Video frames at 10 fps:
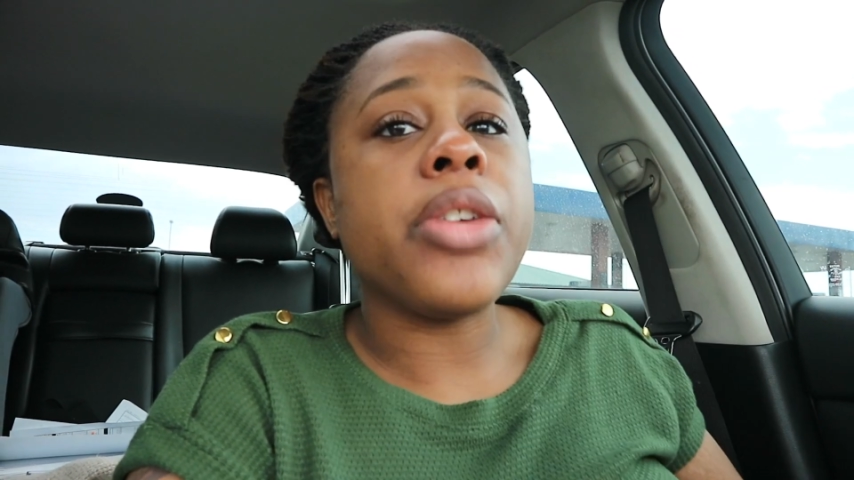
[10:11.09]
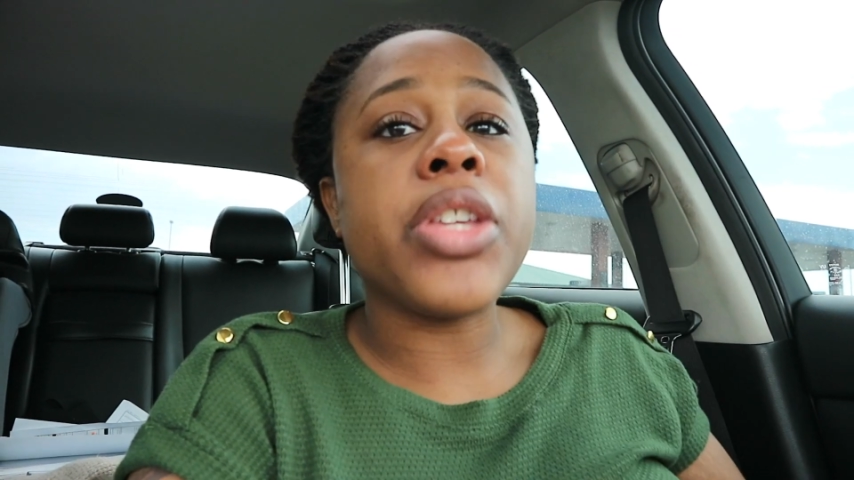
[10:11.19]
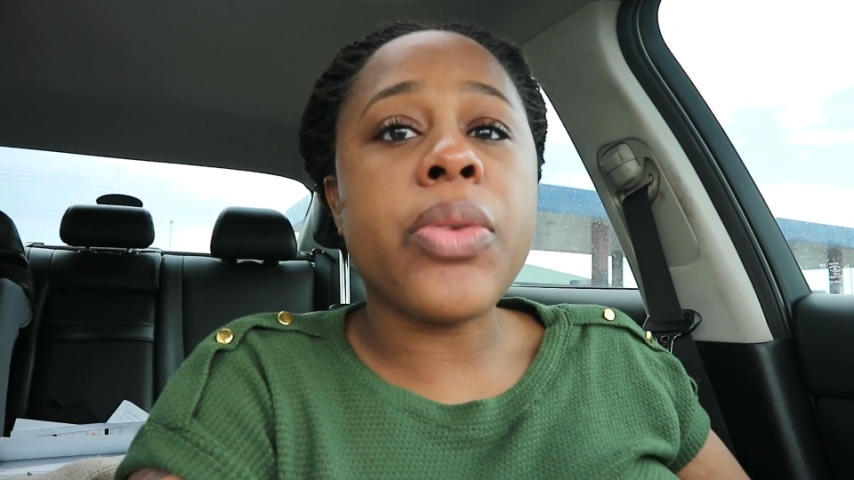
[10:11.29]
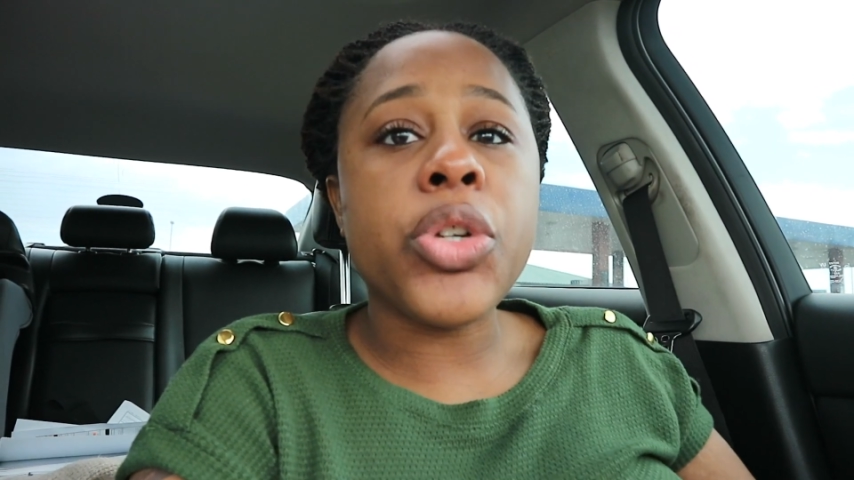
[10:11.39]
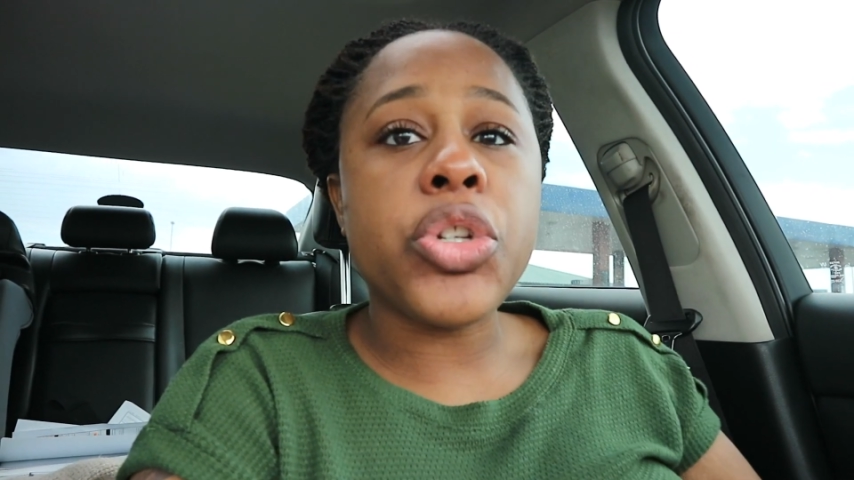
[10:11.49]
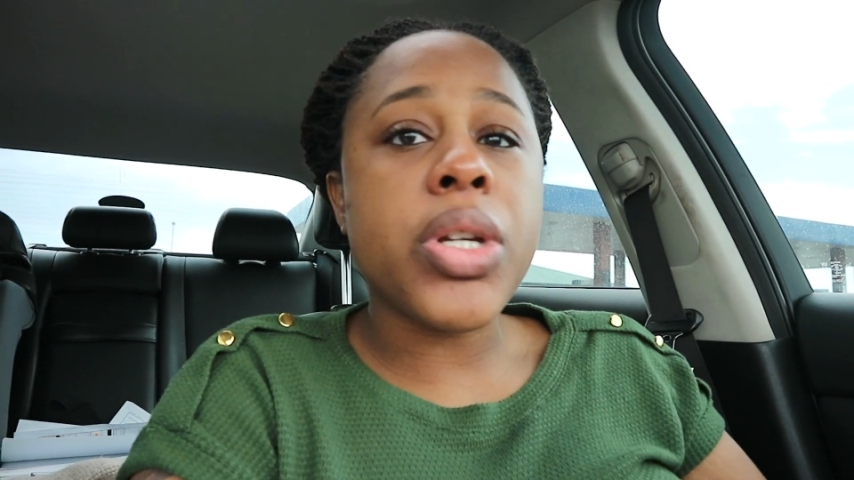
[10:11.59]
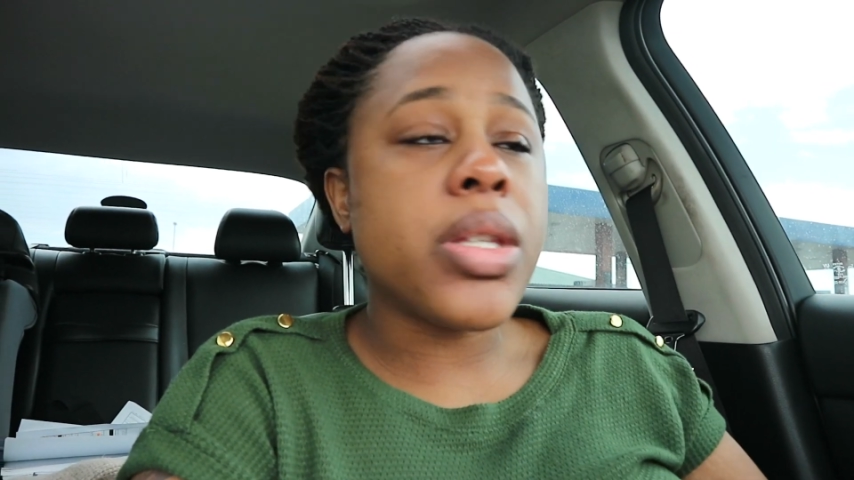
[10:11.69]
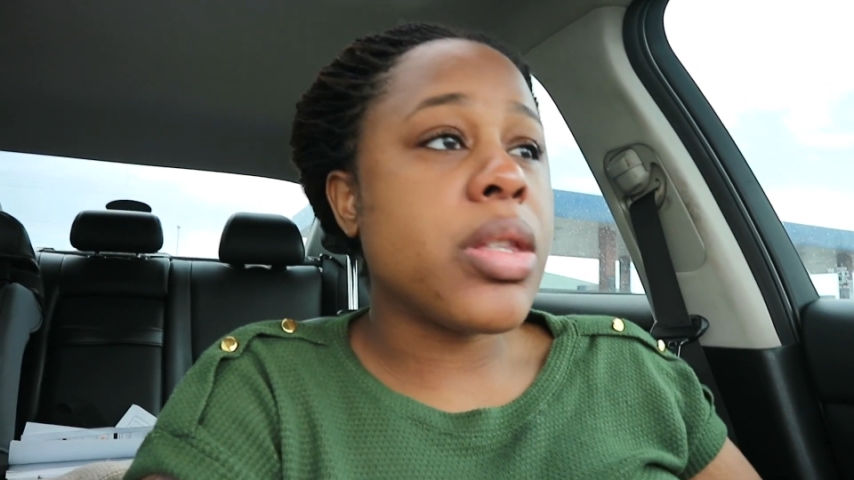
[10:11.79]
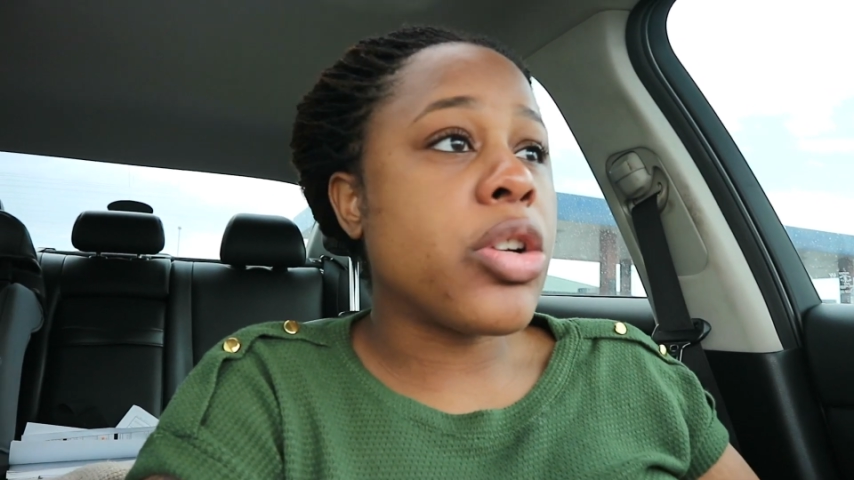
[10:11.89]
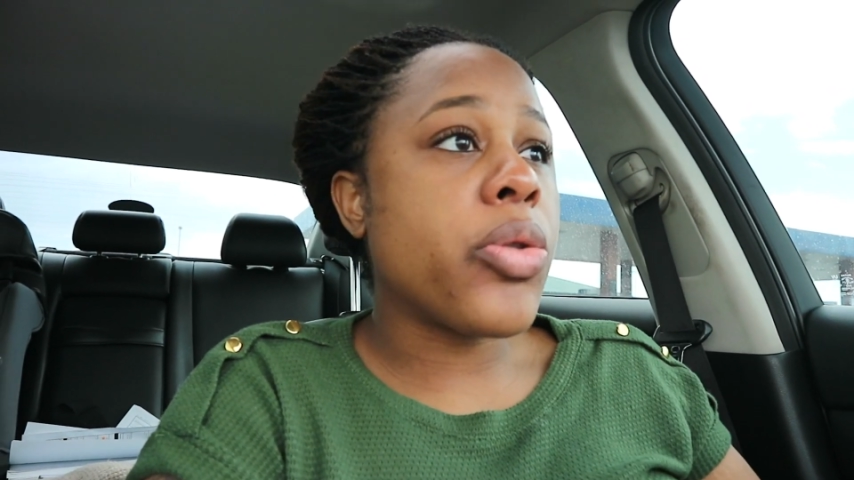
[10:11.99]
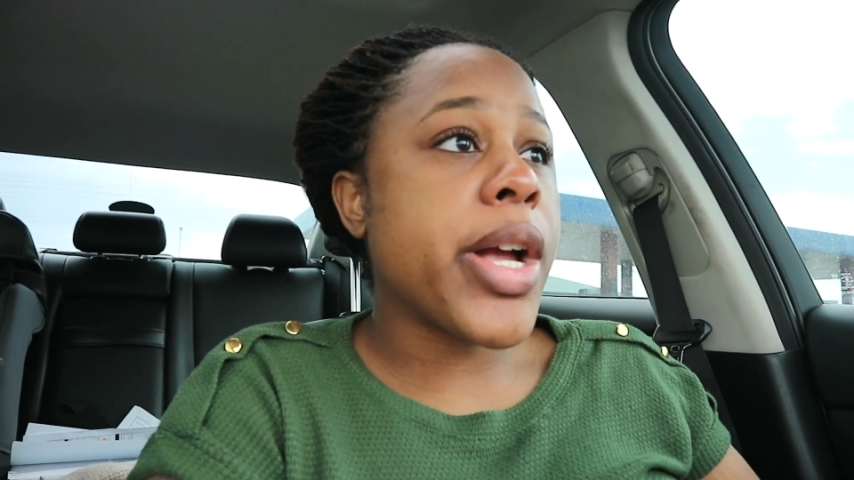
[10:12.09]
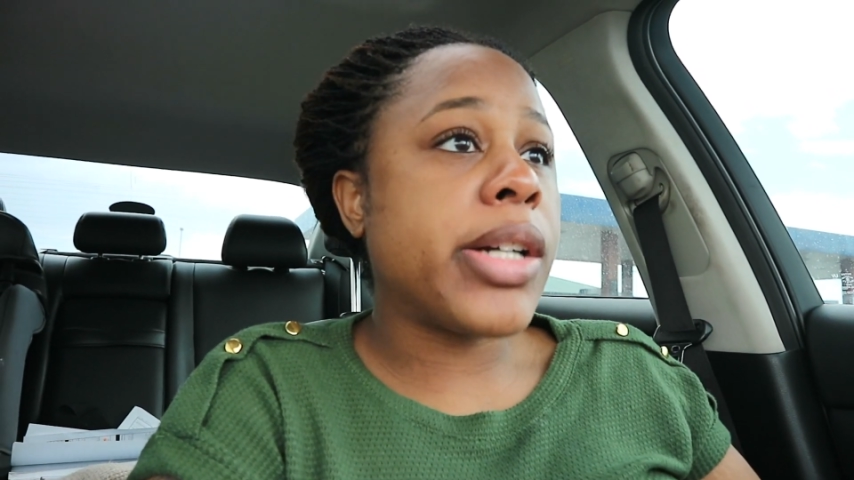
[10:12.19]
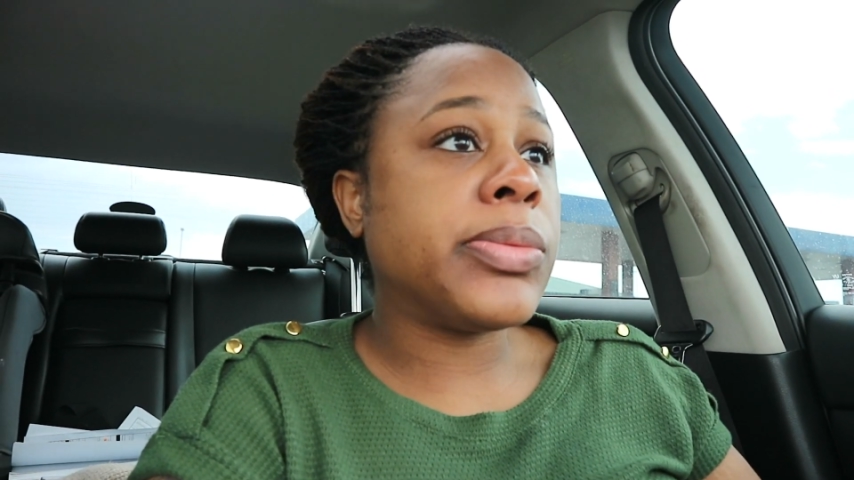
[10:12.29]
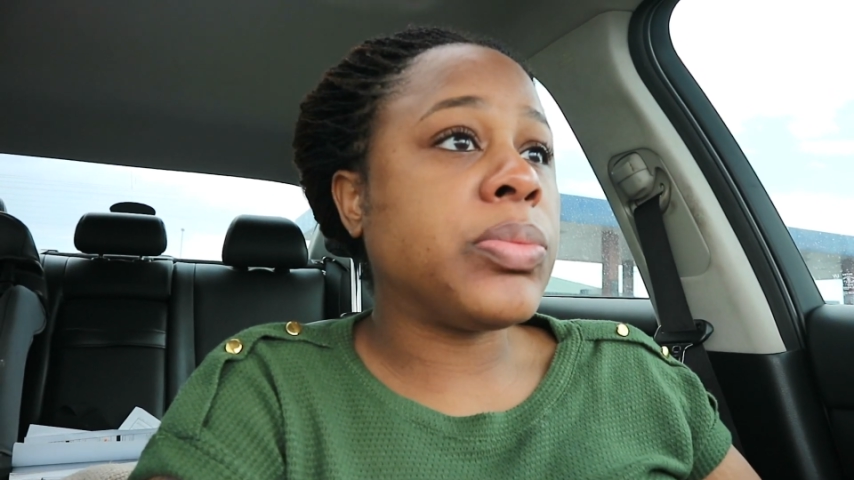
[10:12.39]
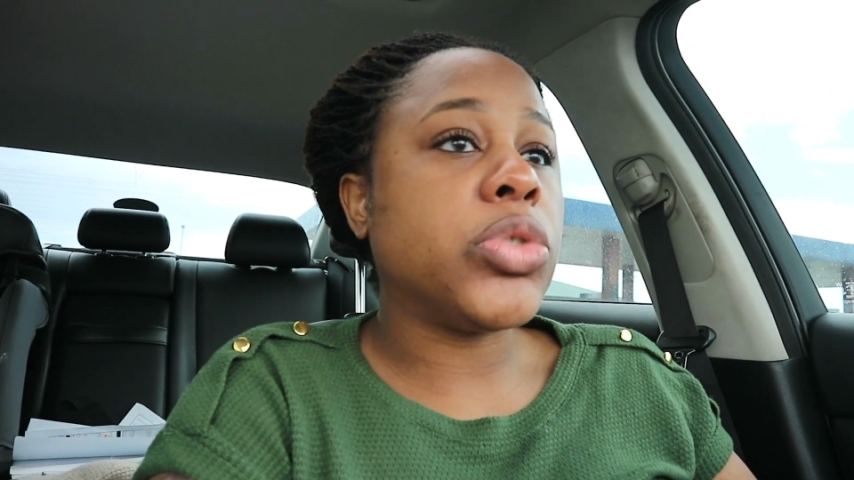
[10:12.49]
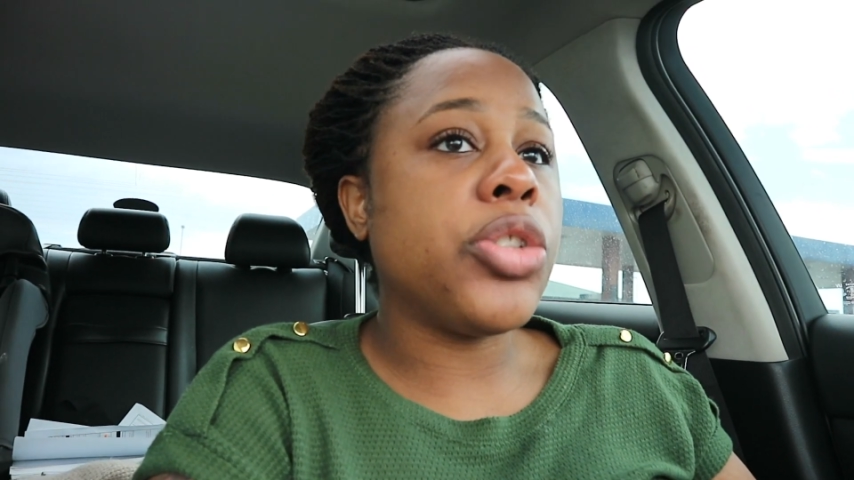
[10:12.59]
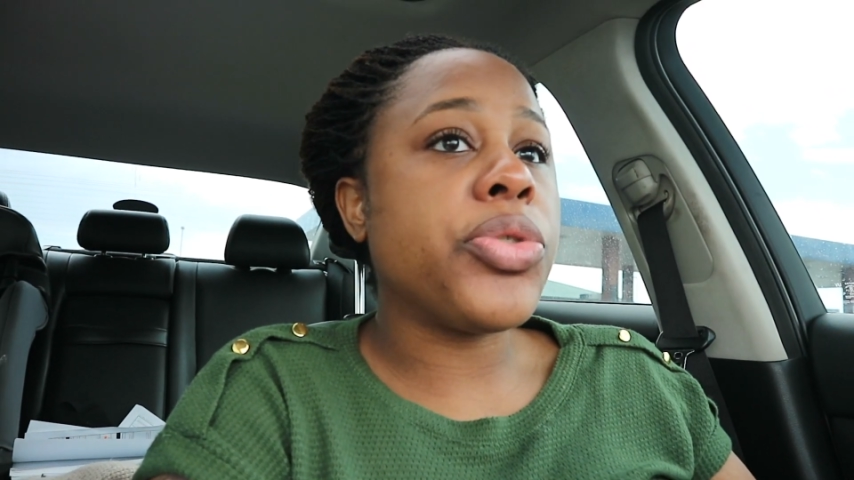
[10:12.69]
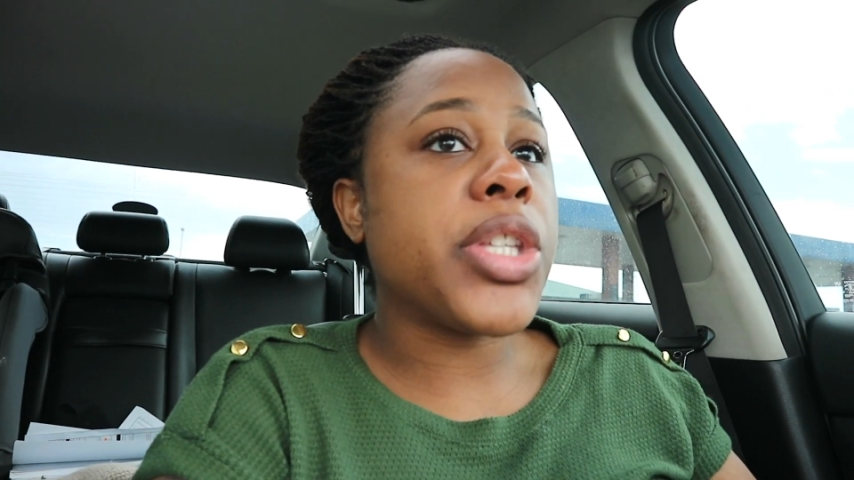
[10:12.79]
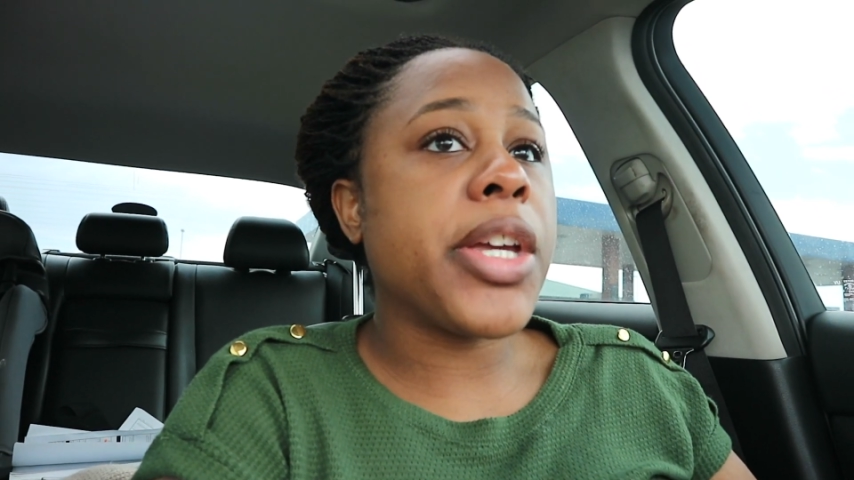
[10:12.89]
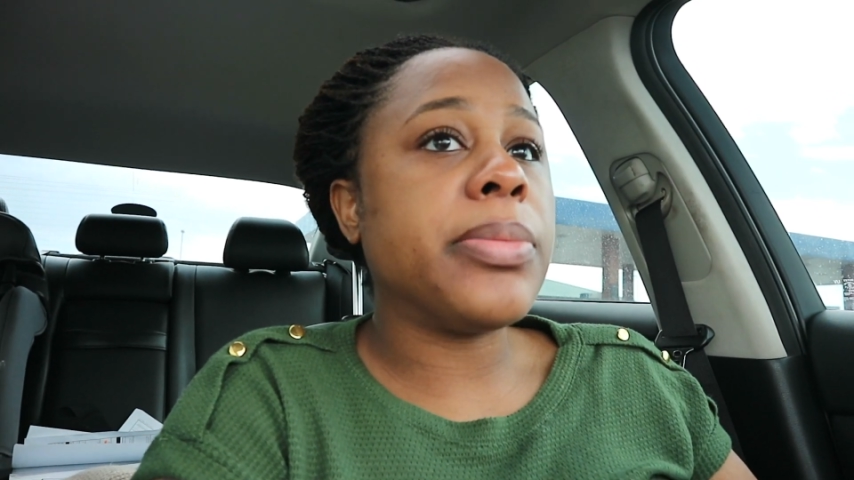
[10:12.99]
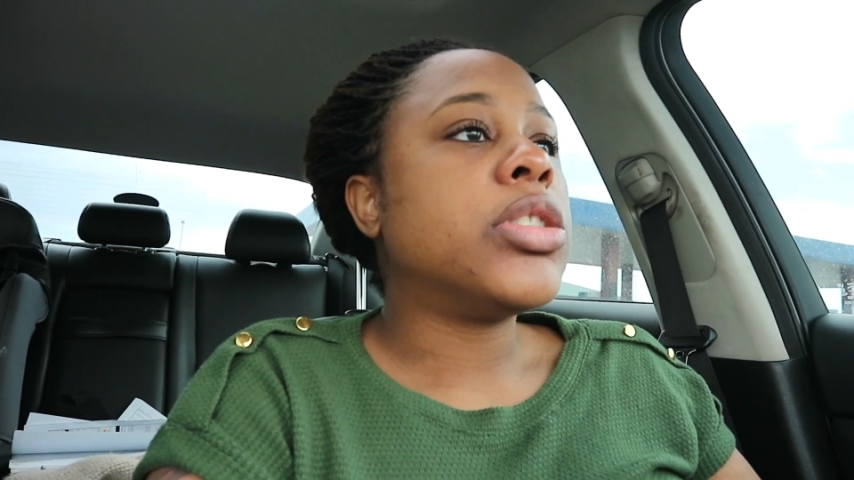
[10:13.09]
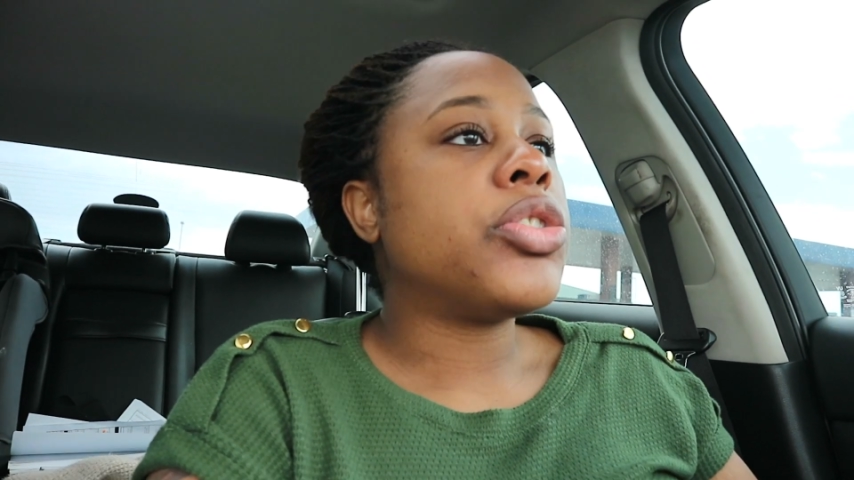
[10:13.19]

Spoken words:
I was like, once you get to the crown, you'll see them.